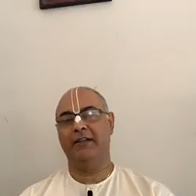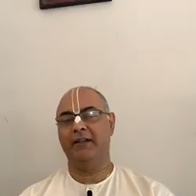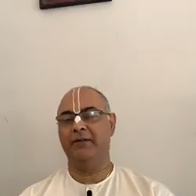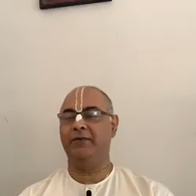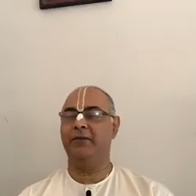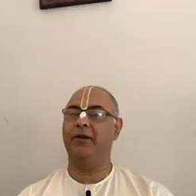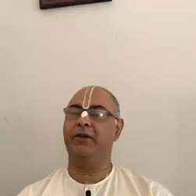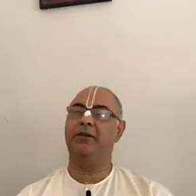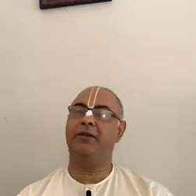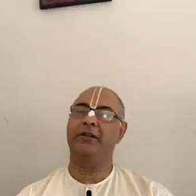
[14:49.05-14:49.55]
and
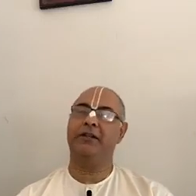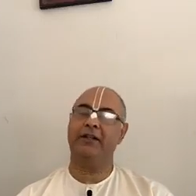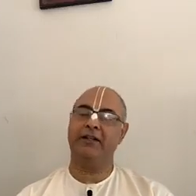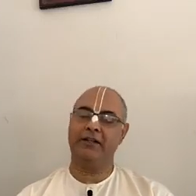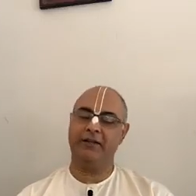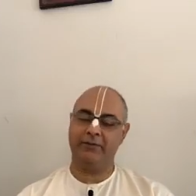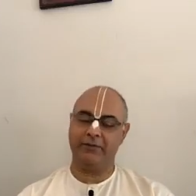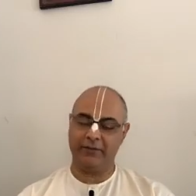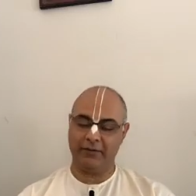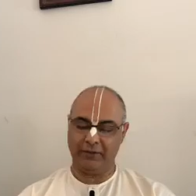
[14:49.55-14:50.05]
we already
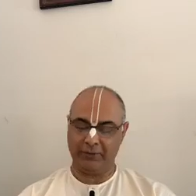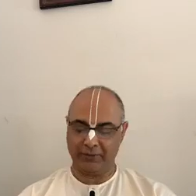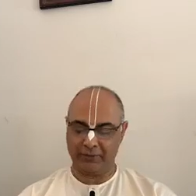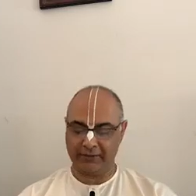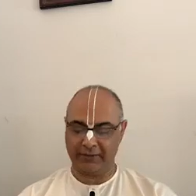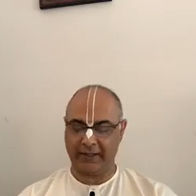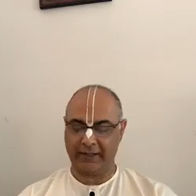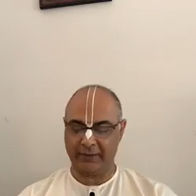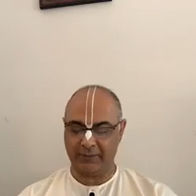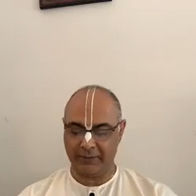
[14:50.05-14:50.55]
covered
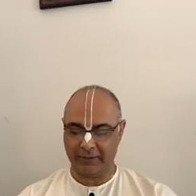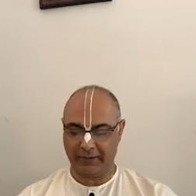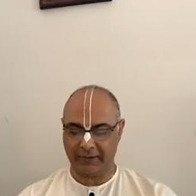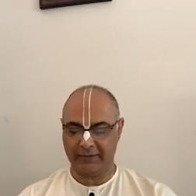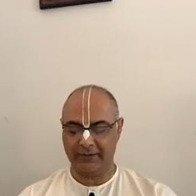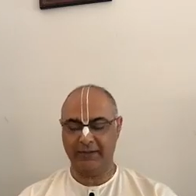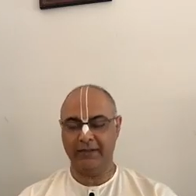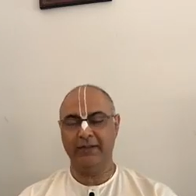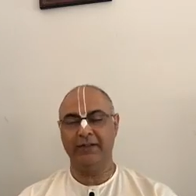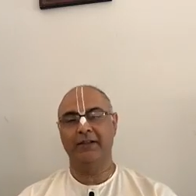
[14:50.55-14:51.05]
those aspects.